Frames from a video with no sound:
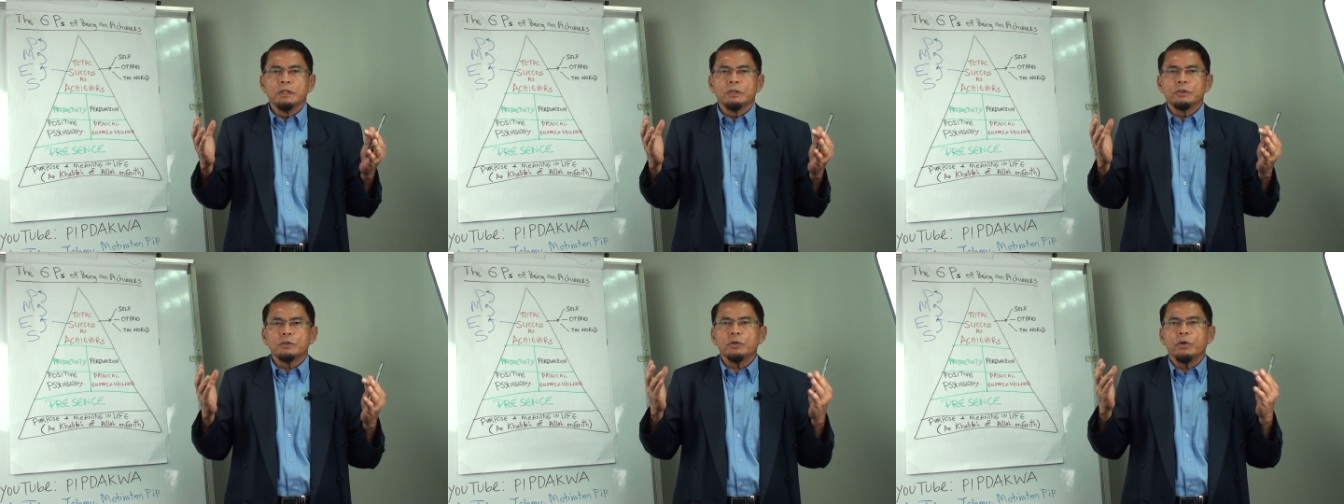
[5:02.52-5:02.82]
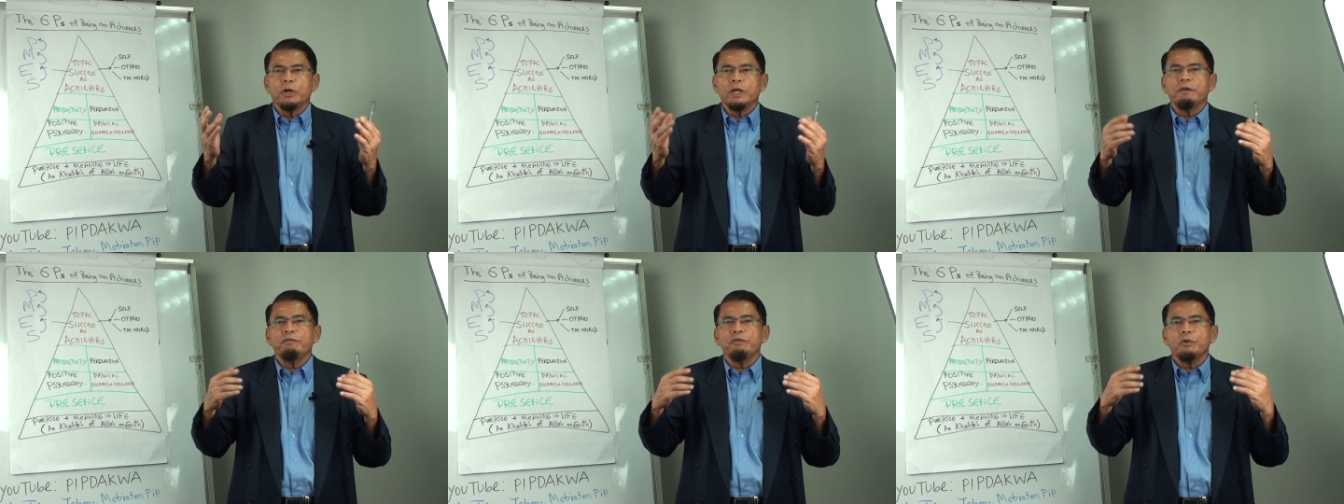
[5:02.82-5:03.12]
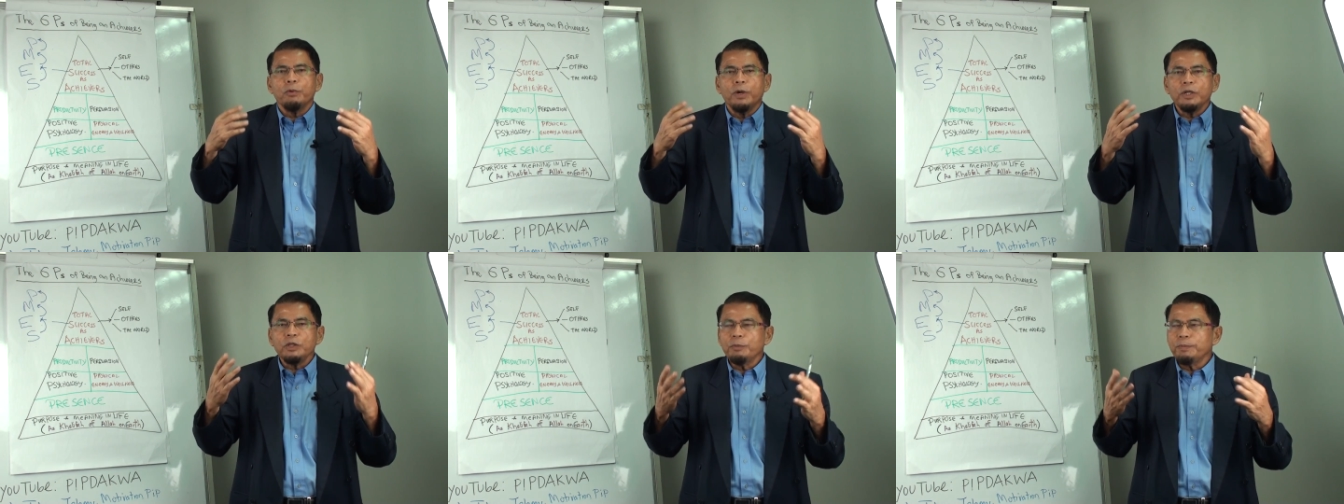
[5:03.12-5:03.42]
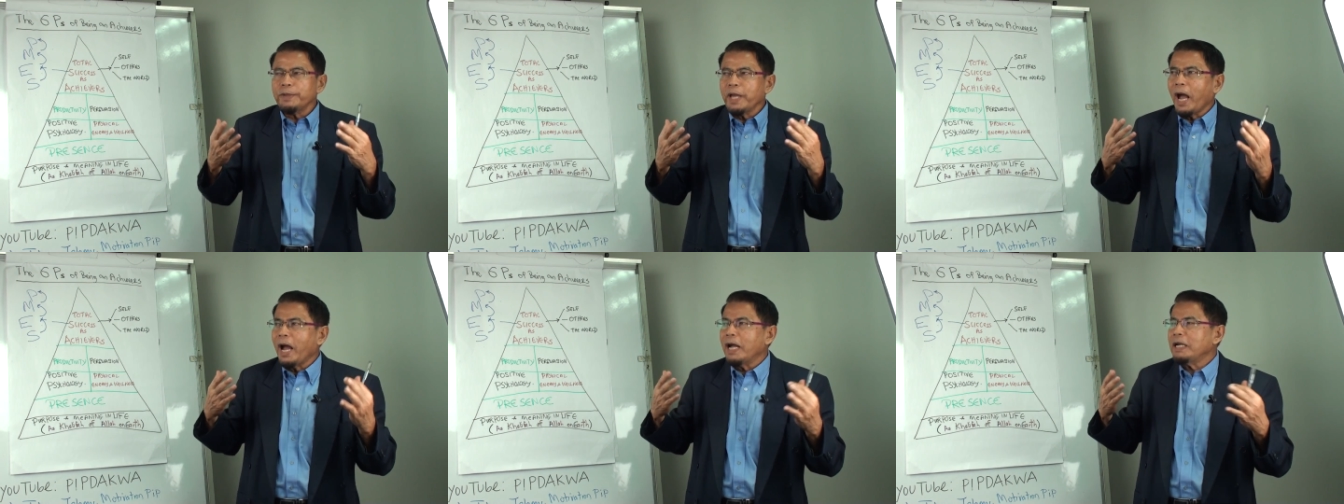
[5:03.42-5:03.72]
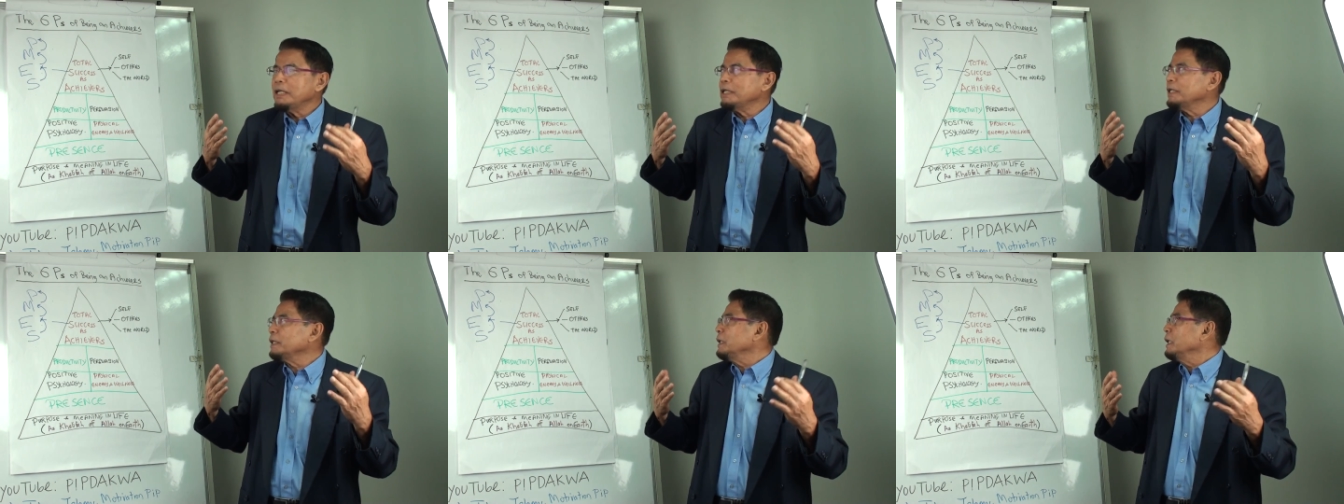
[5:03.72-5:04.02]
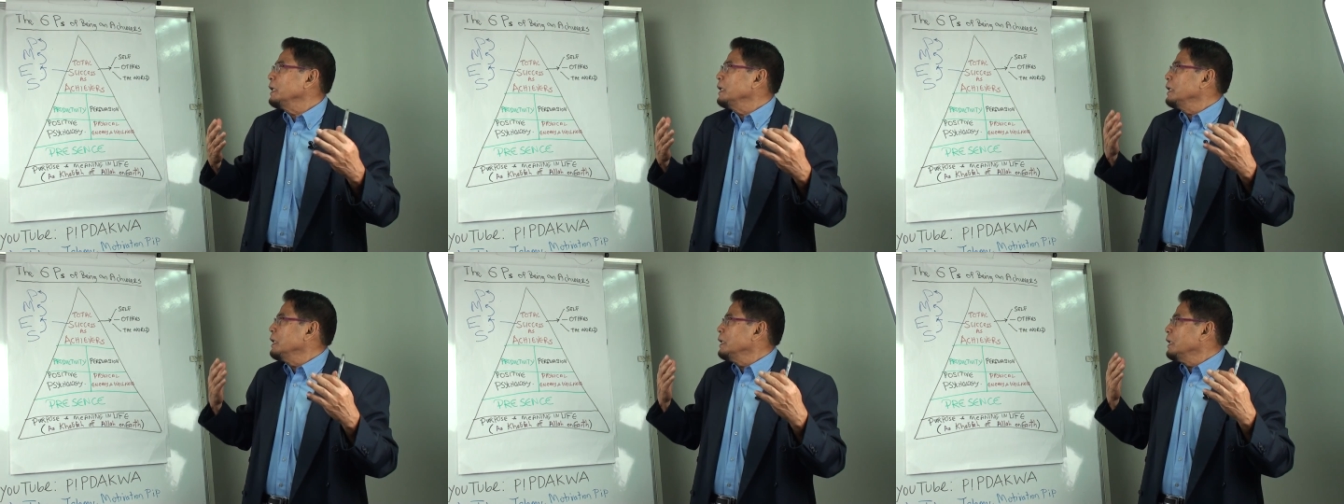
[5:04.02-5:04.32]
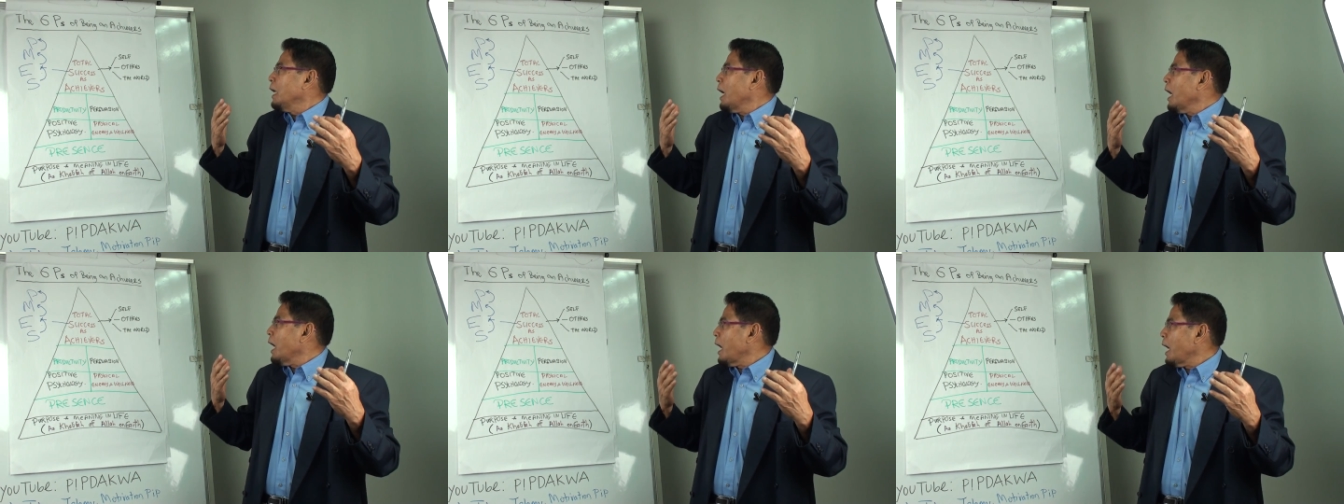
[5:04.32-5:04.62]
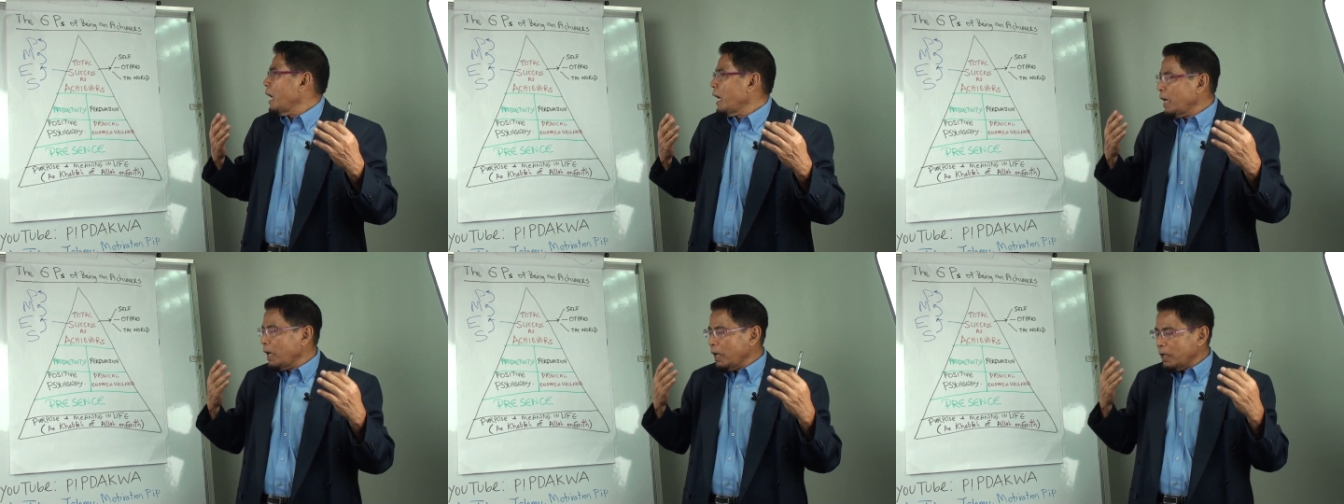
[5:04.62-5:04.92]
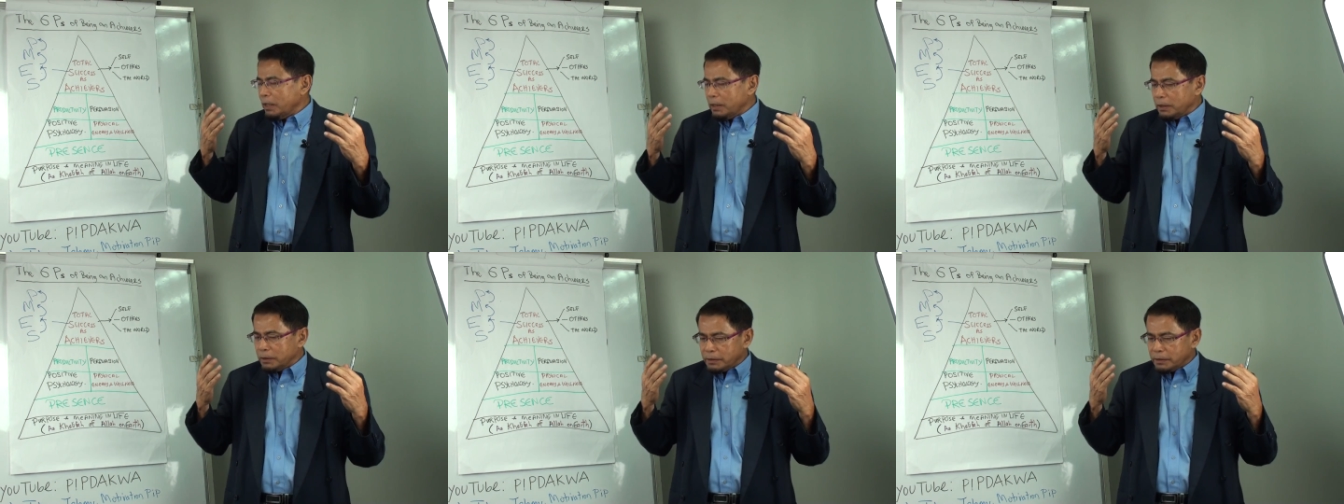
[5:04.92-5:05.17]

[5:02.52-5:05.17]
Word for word: So if you want to be highly uh,